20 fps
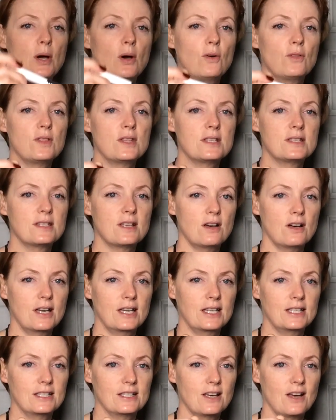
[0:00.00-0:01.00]
it on the
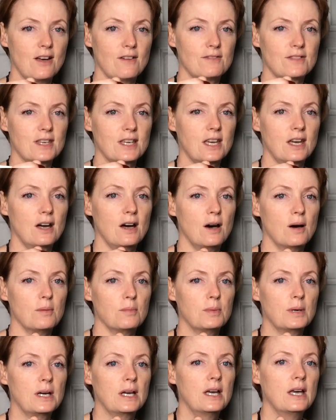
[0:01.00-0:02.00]
side of the
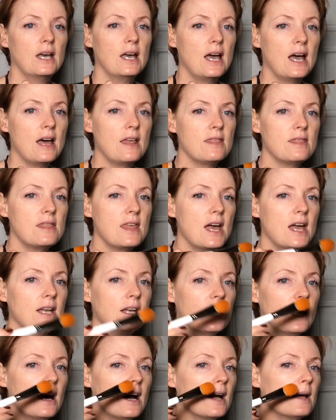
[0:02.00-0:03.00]
cup. And
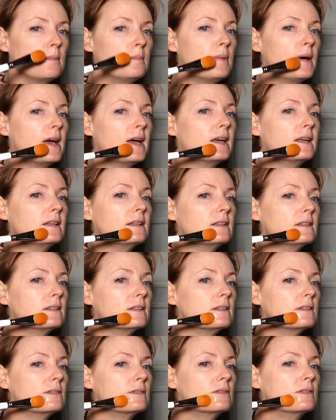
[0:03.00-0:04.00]
then I paint
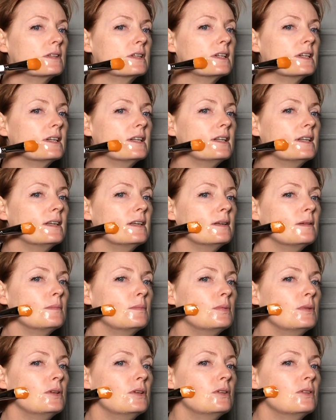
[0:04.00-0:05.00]
really
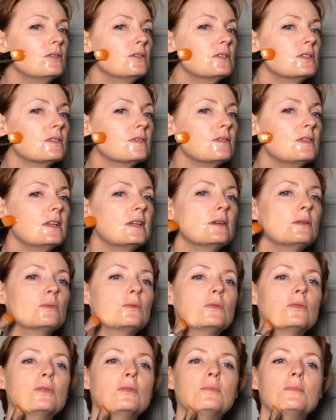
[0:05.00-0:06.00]
beautifully,
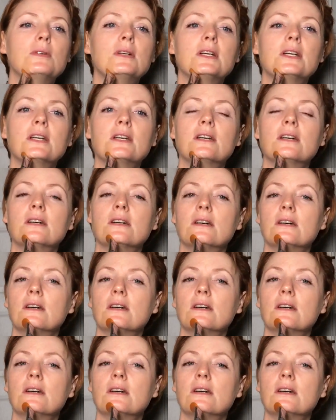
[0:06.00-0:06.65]
warmly.